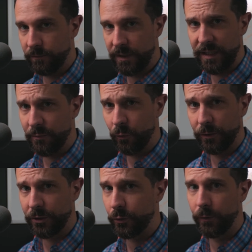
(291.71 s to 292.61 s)

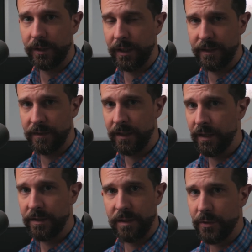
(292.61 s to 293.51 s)
keyboard shortcut
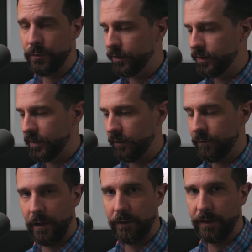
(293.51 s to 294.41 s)
to mute yourself,
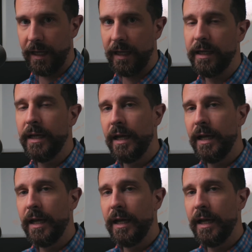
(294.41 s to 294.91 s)
Alt-A.